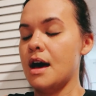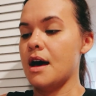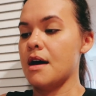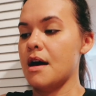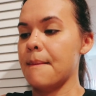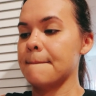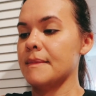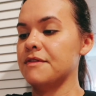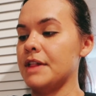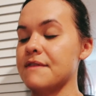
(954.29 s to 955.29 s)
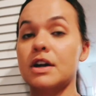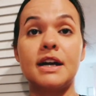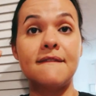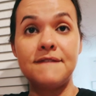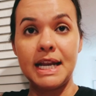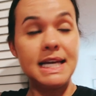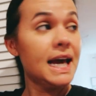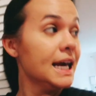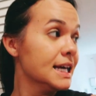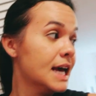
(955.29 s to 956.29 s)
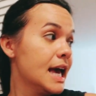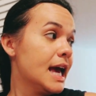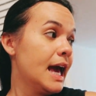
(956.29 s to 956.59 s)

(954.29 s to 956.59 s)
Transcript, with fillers: um, flavor confetti cake.